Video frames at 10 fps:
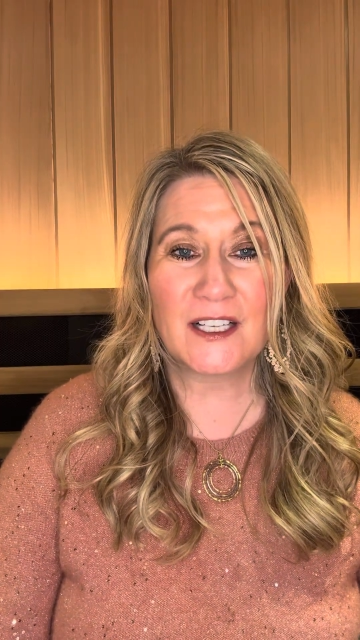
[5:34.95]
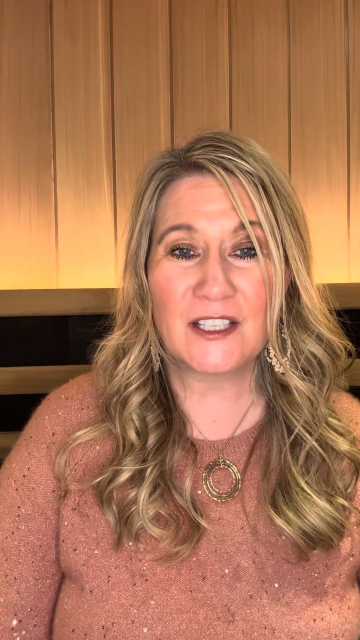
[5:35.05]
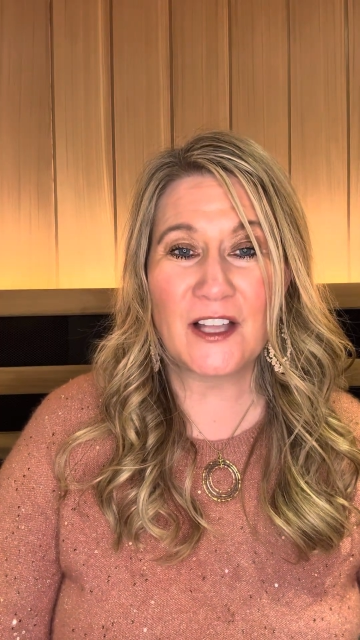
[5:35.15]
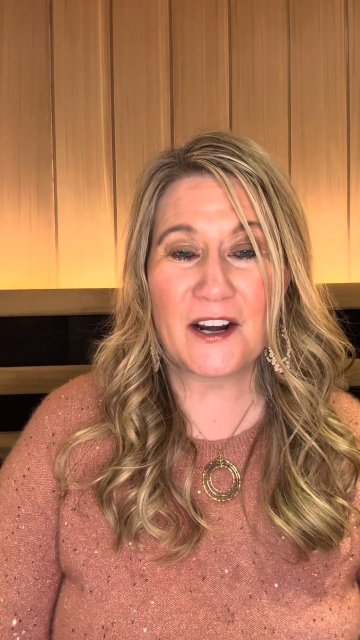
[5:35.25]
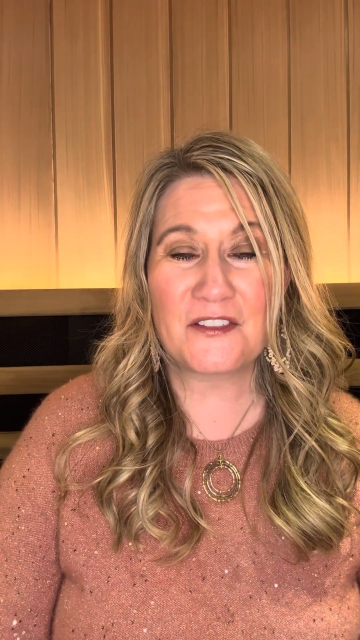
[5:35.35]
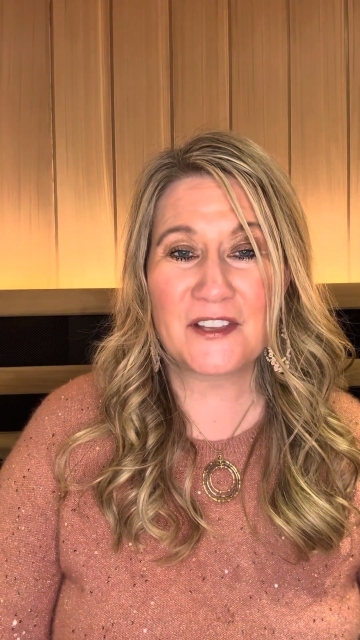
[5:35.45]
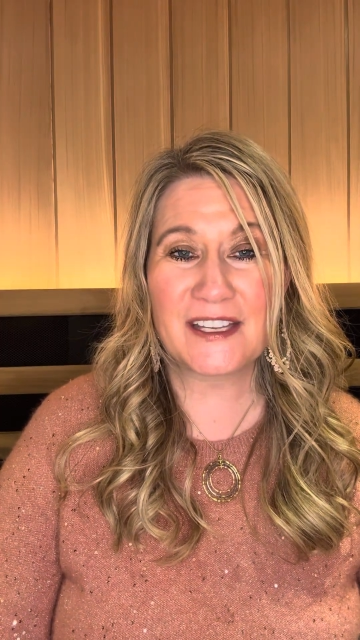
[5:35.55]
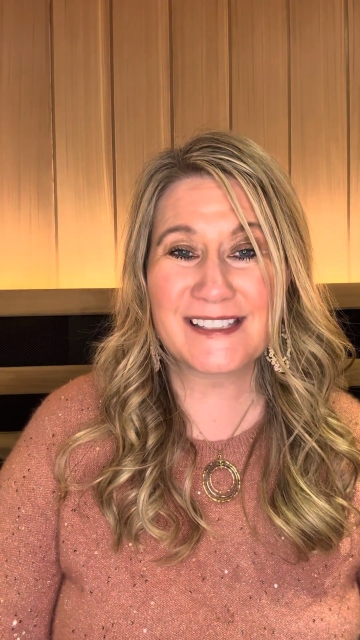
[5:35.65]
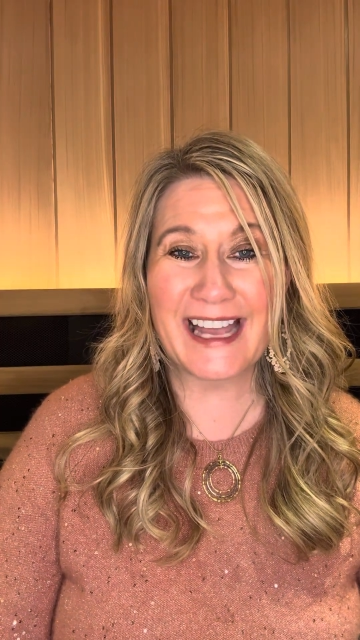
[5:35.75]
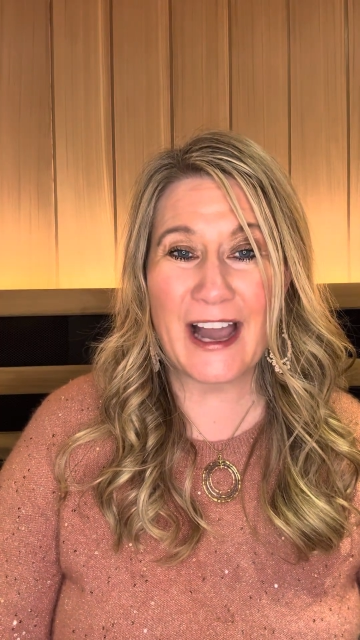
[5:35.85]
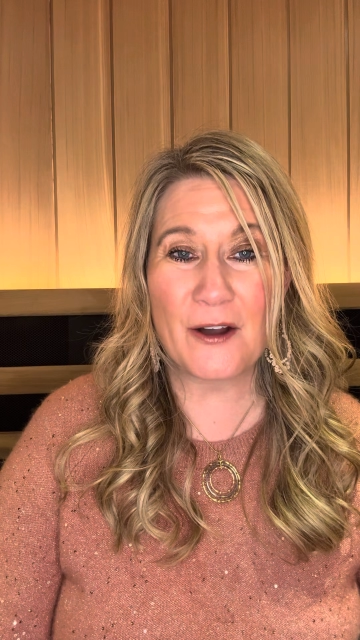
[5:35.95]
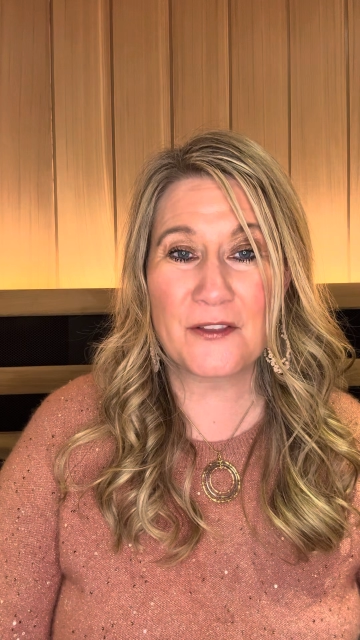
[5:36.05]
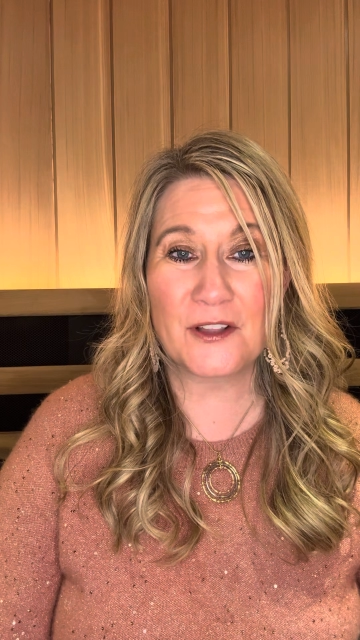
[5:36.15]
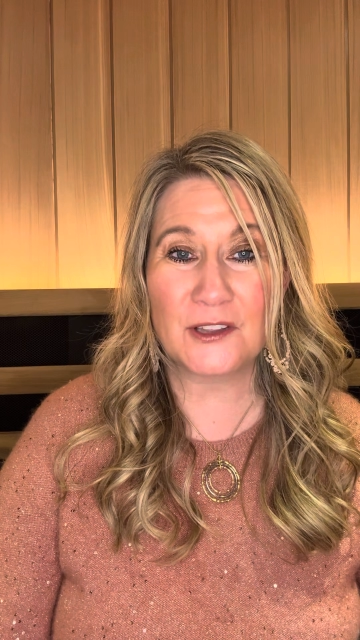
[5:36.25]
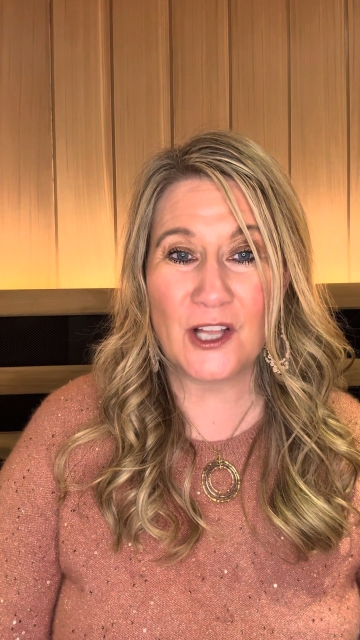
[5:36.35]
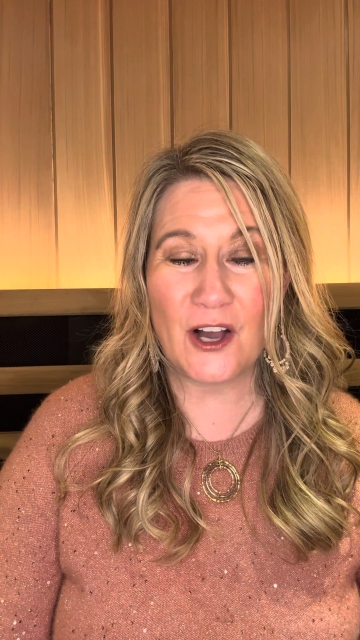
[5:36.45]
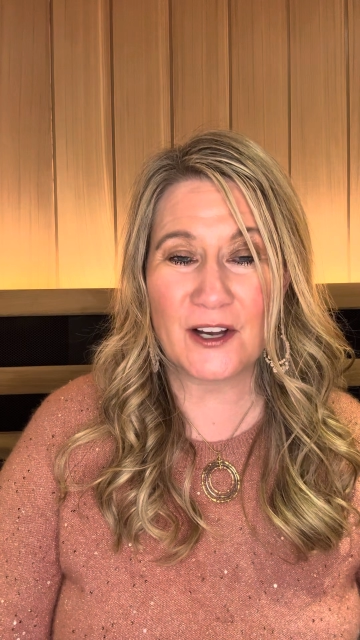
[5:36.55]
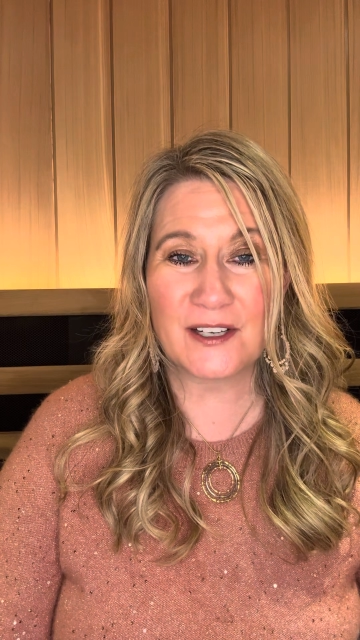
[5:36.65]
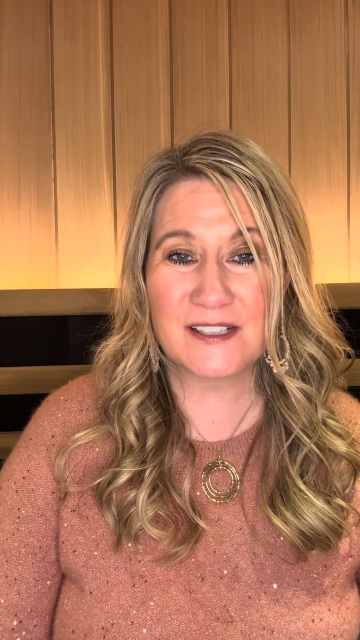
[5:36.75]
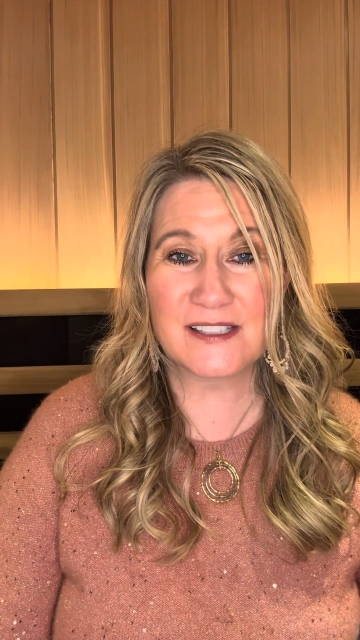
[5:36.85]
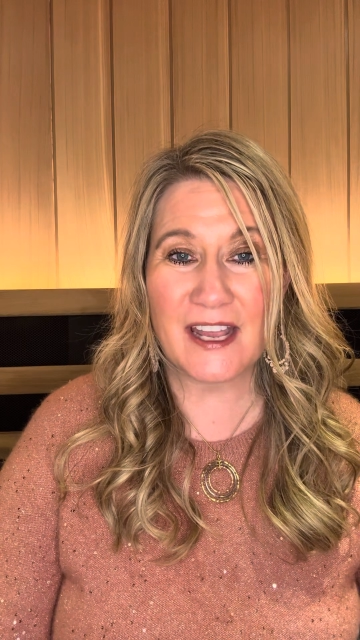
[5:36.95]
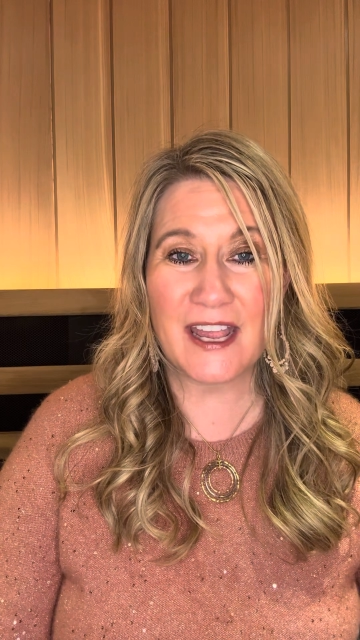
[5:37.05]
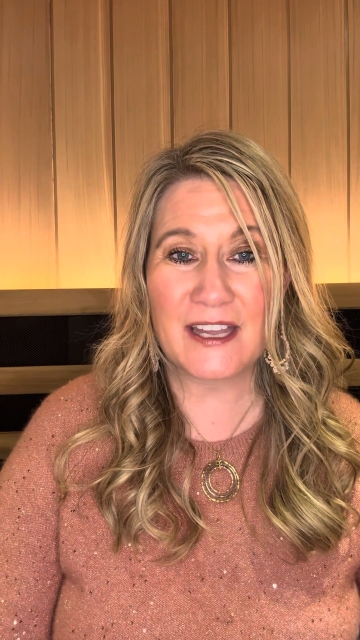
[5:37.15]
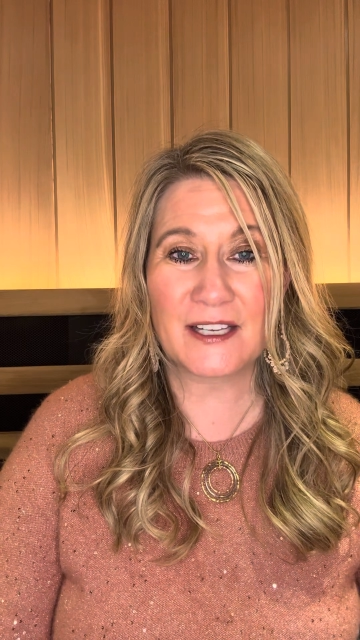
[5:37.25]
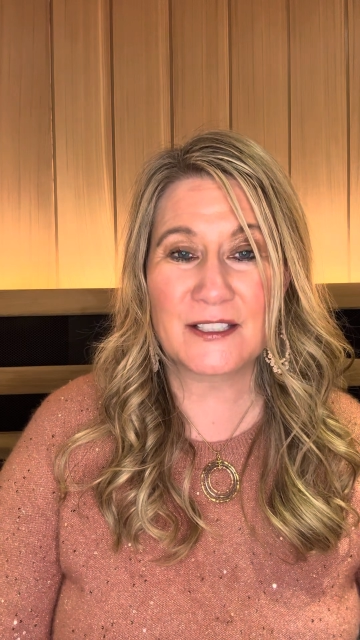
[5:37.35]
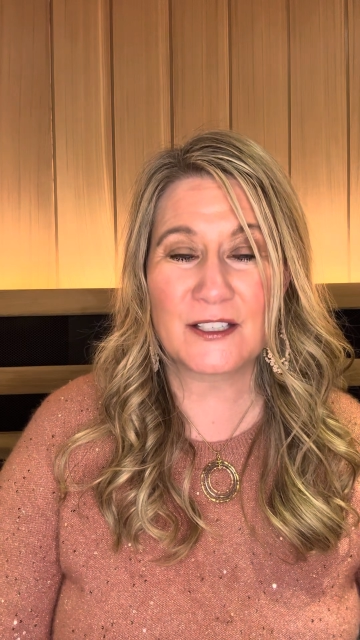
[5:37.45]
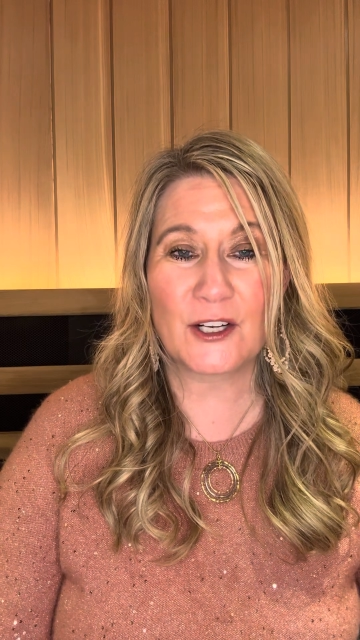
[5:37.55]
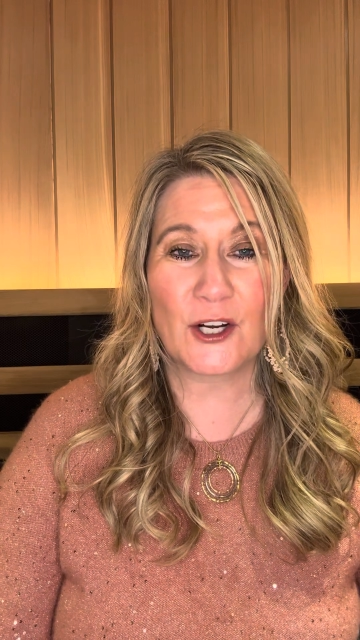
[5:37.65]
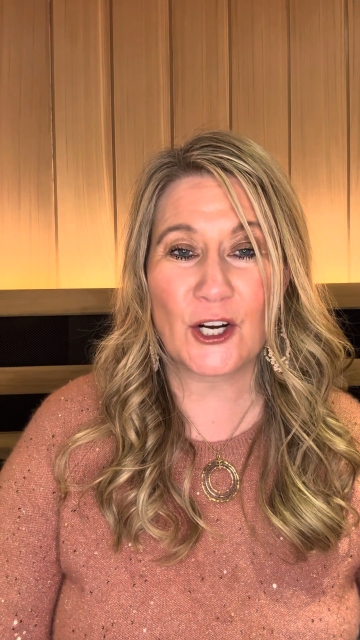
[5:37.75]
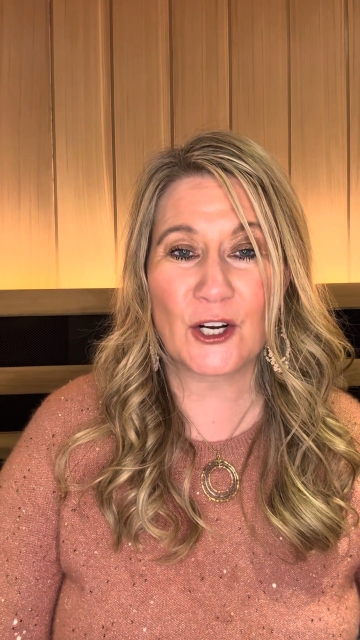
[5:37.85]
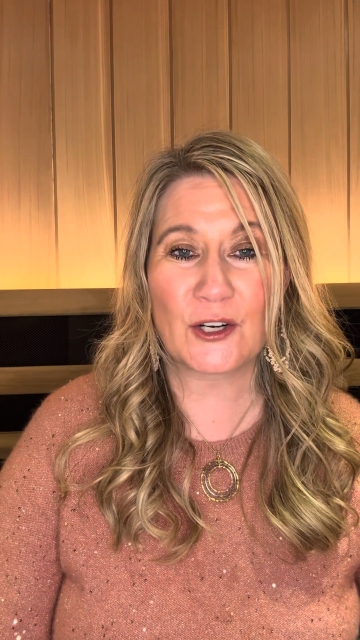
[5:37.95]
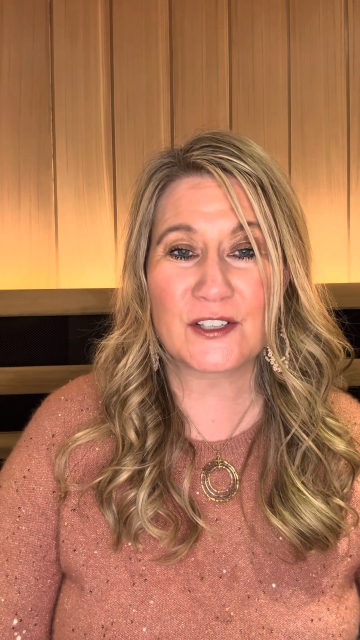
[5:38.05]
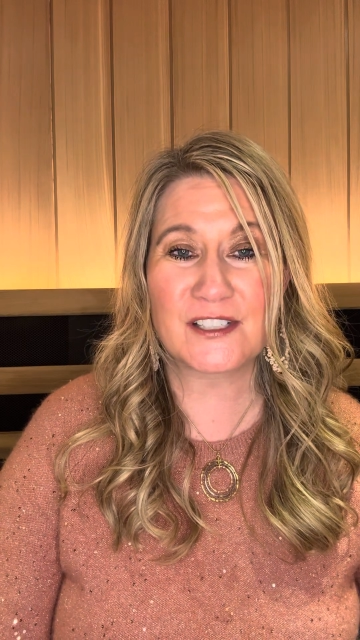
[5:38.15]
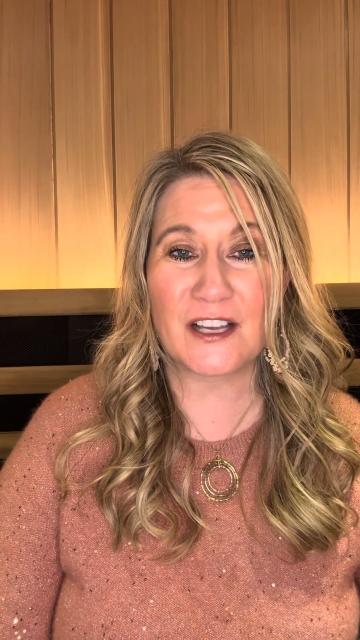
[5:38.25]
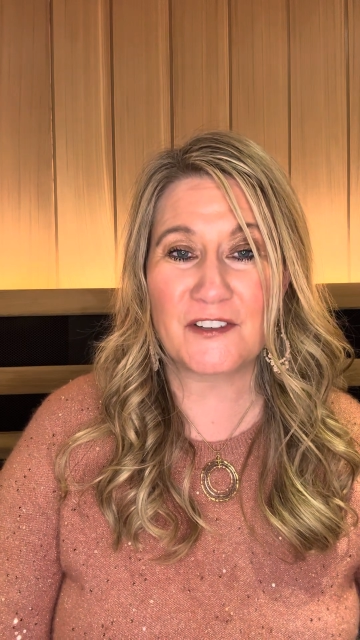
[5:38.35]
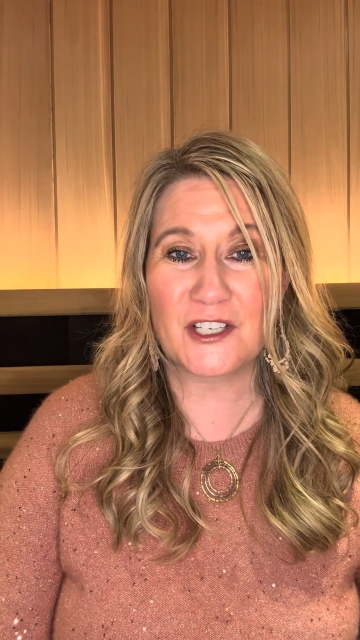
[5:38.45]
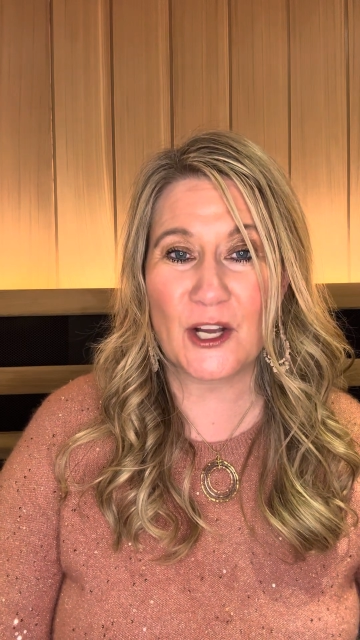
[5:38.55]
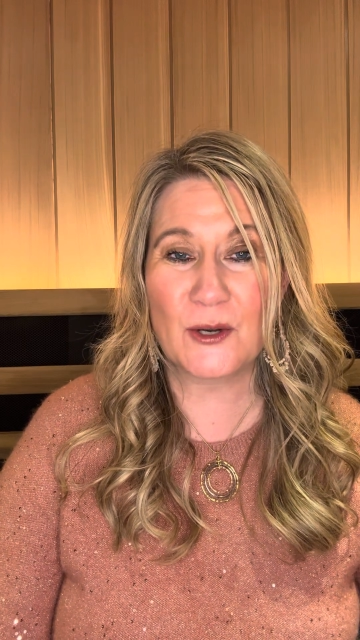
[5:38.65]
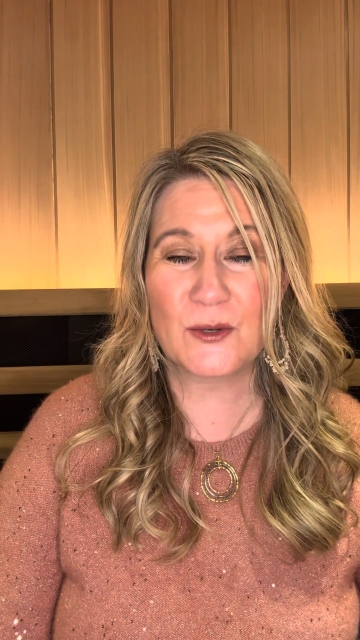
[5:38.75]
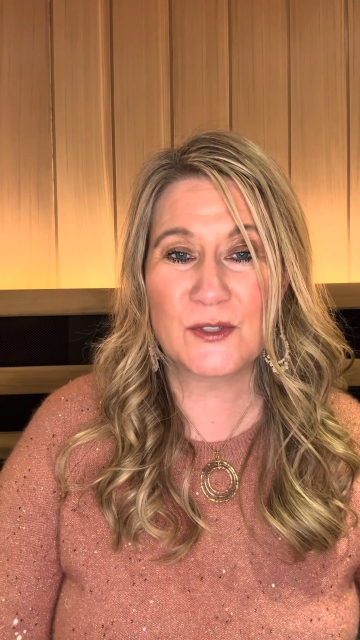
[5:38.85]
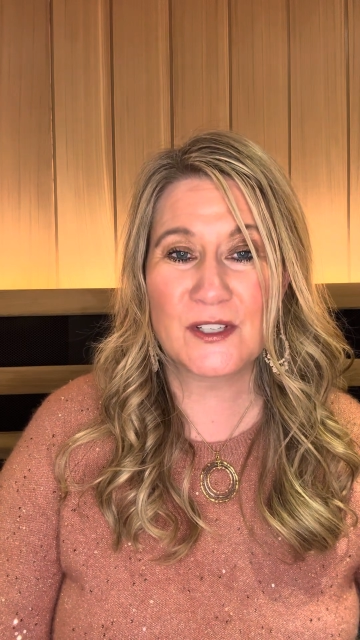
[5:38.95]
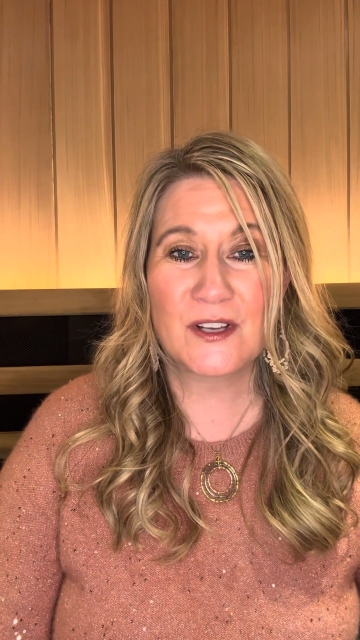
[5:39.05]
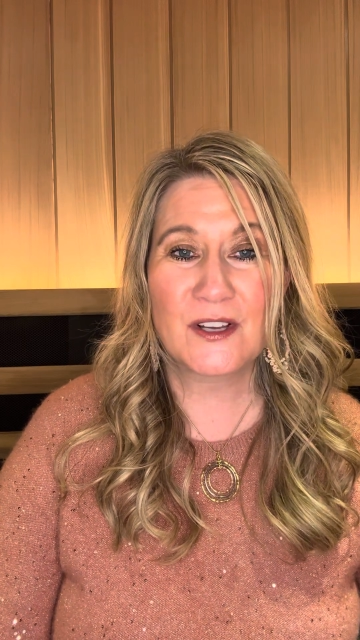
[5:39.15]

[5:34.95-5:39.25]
a lot of things out of the lungs, and her stuffy nose,